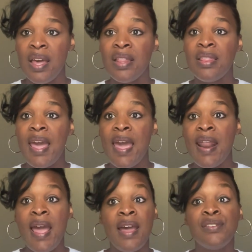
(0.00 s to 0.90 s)
that
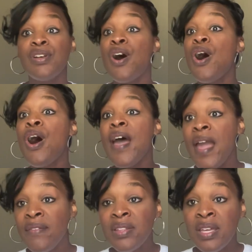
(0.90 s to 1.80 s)
has
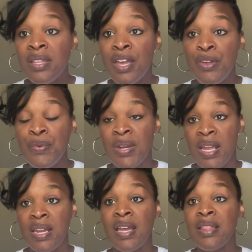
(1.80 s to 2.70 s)
everything that you
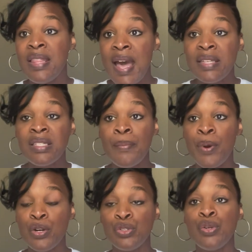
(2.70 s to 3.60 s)
need, and that's the
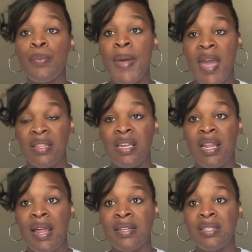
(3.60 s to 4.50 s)
personal pack that I
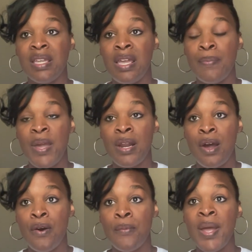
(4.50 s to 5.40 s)
like to keep at
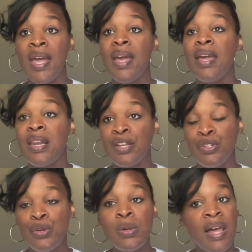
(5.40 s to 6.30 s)
home. And I
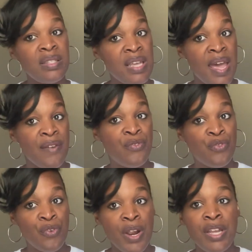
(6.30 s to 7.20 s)
do like to have
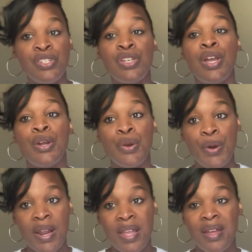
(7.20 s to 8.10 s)
fresh
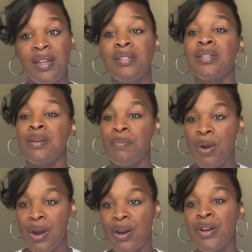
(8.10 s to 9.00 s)
crayons and
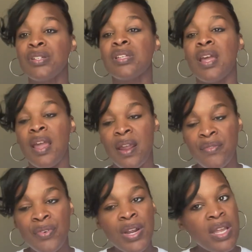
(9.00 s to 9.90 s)
markers
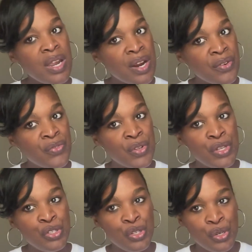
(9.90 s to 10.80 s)
every year for the
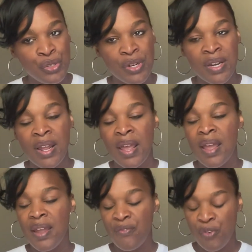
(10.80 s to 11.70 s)
children
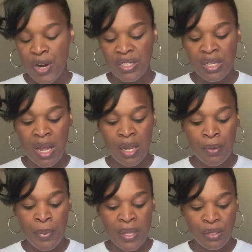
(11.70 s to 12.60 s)
and fresh color
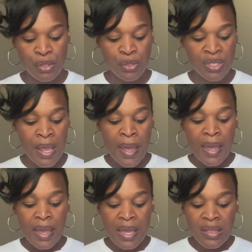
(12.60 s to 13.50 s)
pencils.
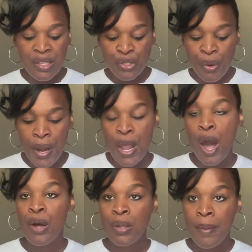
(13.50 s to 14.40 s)
In this
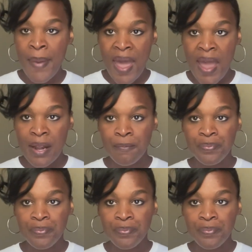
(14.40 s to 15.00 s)
Crayola pack,